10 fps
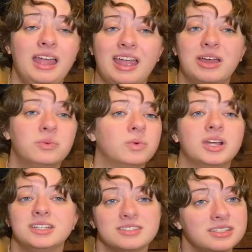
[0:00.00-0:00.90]
And we're
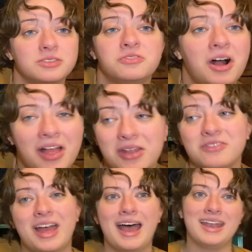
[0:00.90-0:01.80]
gonna see the fallout
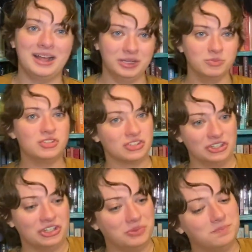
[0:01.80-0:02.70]
of that, I'm
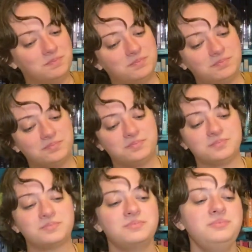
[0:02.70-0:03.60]
sure.
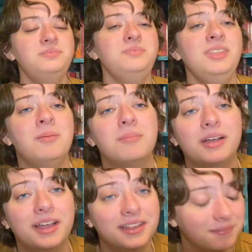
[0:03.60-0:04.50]

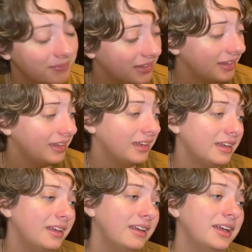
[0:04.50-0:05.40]
But
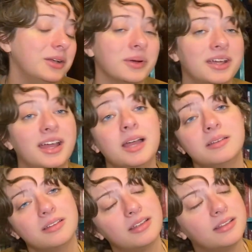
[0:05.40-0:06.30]
Anyway,
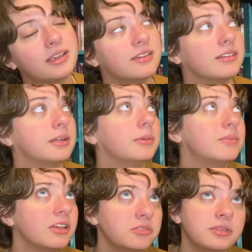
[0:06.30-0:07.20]
like I said, I'm
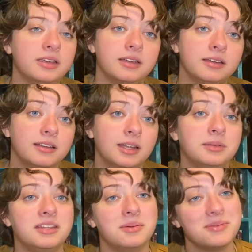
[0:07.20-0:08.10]
obsessed with Kit, and
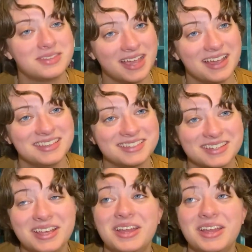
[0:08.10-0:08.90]
I'm obsessed